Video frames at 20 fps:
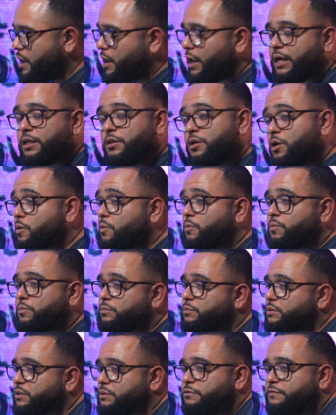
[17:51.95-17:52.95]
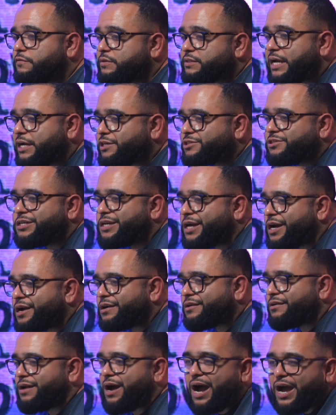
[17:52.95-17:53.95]
Like, no, some of us actually
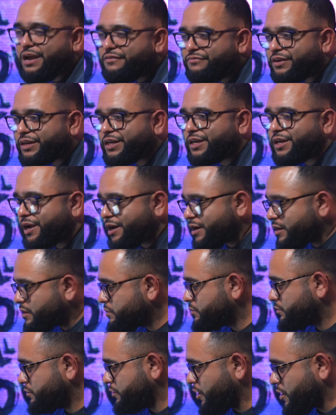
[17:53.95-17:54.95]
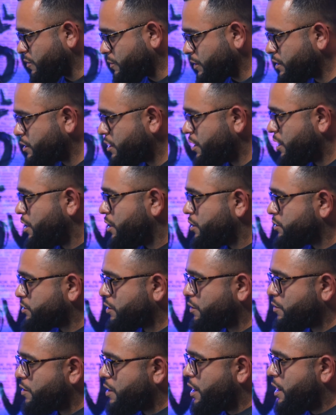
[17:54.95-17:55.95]
care. I fucking care. You know what I mean?
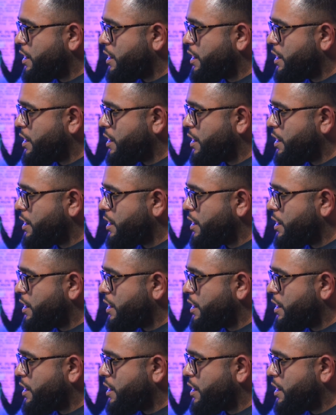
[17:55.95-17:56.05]
So